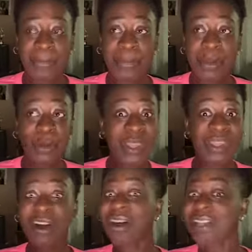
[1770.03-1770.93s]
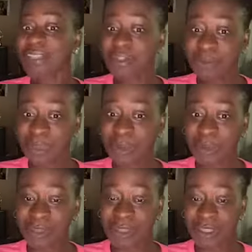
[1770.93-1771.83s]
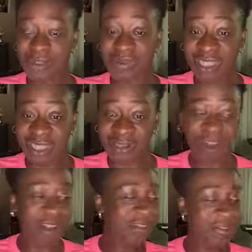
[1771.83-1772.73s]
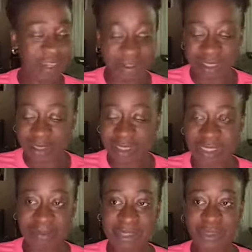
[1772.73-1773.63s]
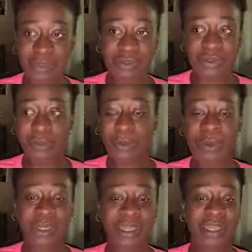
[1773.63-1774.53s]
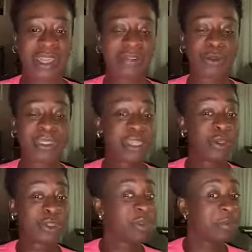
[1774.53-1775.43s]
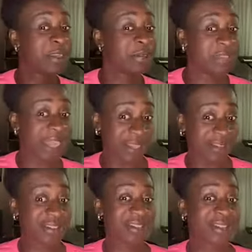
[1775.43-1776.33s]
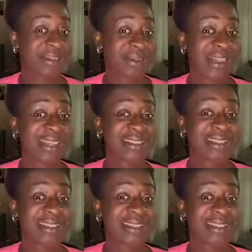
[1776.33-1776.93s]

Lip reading: With all that you've done, all the various teams that you've supported, I noticed that you also make flyers, correct?